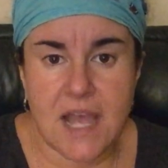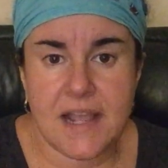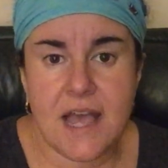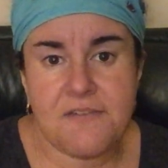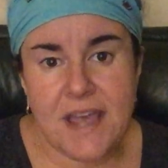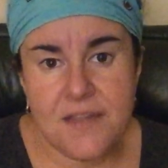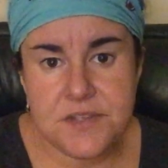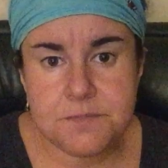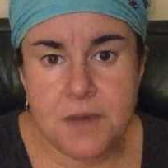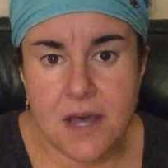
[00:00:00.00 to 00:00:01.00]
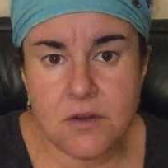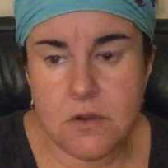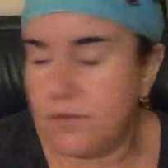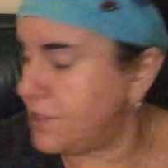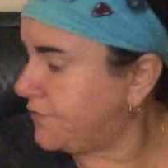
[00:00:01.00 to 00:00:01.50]
I've had this
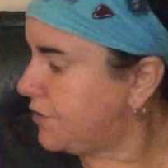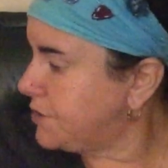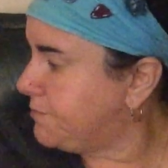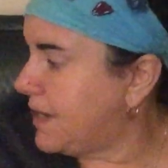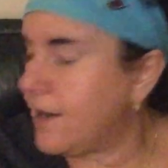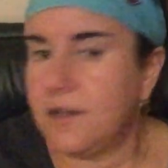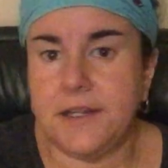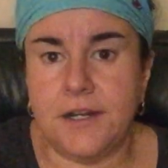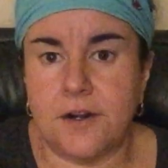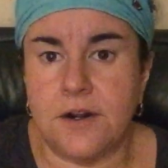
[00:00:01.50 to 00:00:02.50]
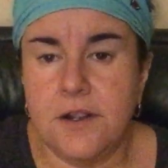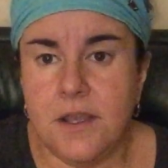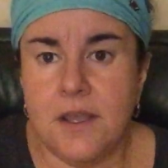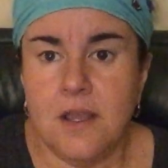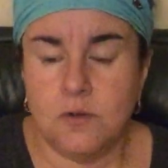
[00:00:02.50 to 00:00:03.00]
first bottle here.
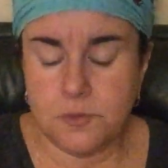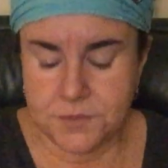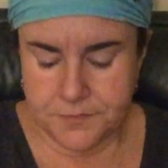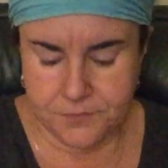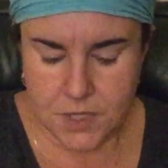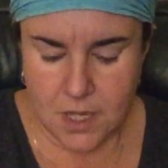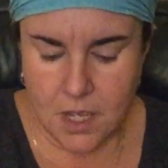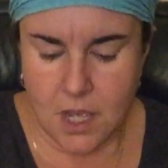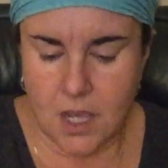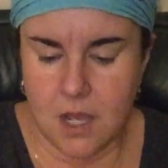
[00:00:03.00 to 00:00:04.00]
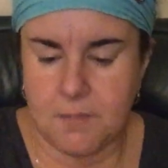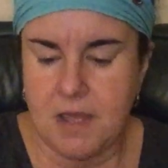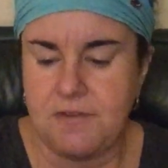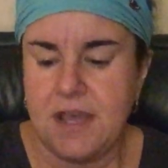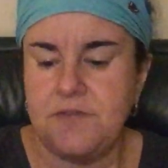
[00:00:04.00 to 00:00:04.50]
Oops.
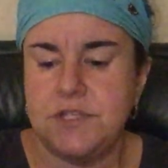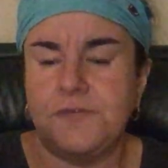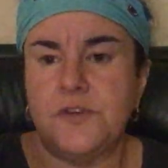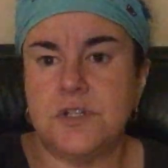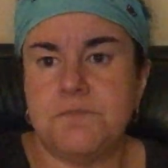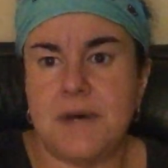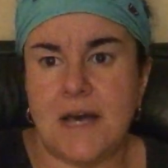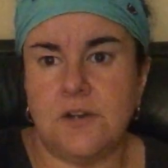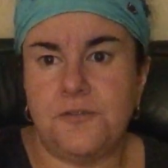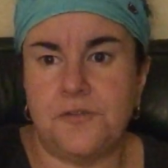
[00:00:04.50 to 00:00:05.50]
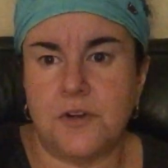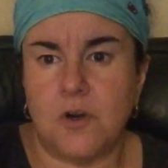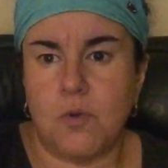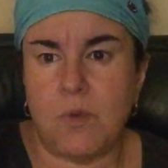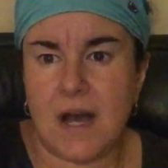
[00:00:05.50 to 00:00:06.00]
I've had this first bottle for
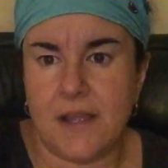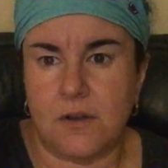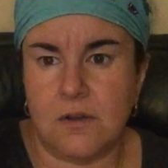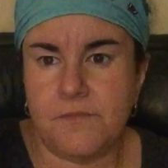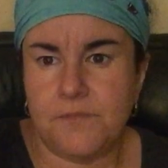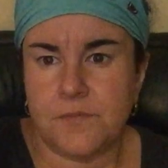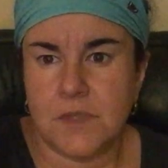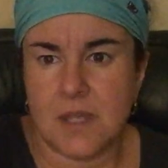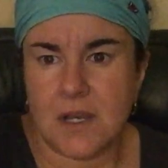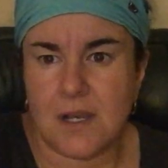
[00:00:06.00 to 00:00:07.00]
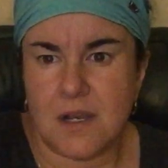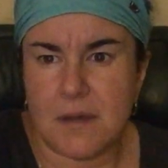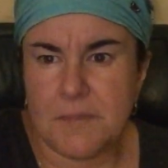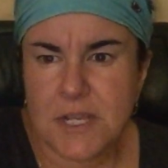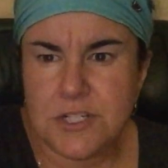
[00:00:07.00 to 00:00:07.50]
a while.
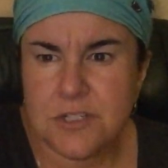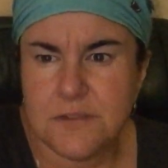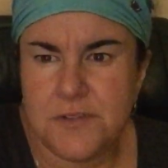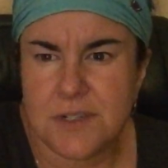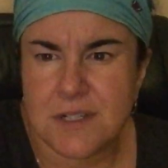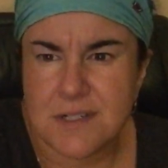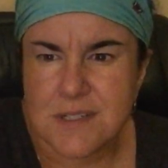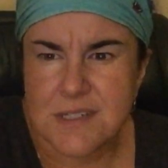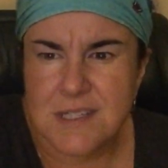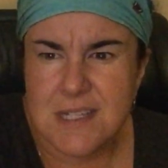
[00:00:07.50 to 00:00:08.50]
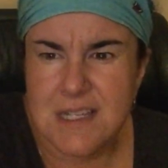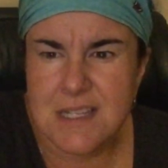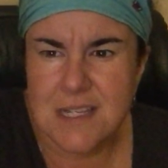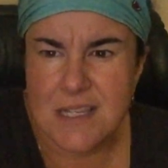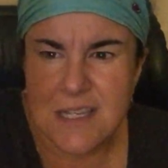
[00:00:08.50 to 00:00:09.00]
I'm not sure if you can
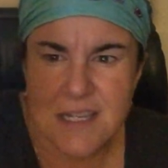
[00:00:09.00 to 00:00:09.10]
see